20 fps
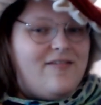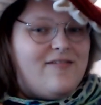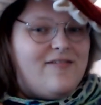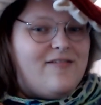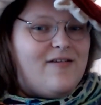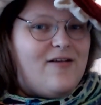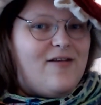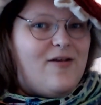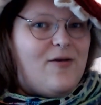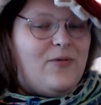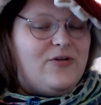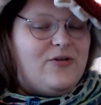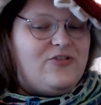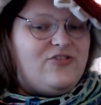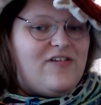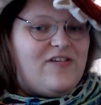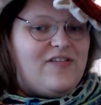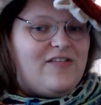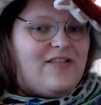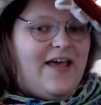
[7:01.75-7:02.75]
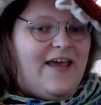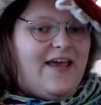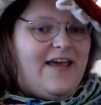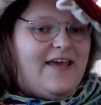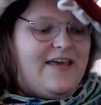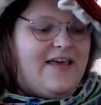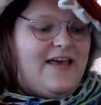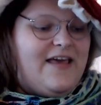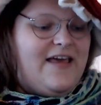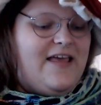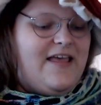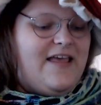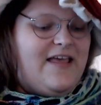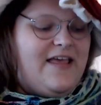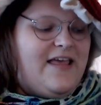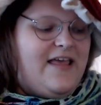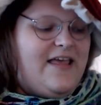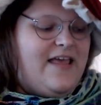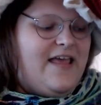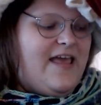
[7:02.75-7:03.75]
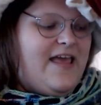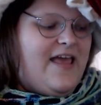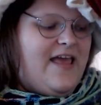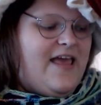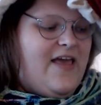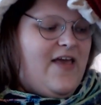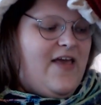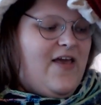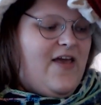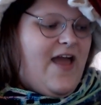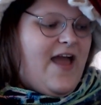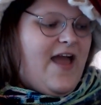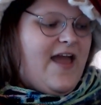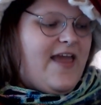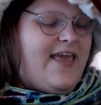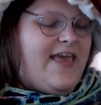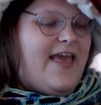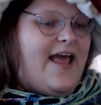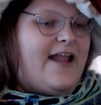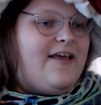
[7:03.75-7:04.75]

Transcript: but just like getting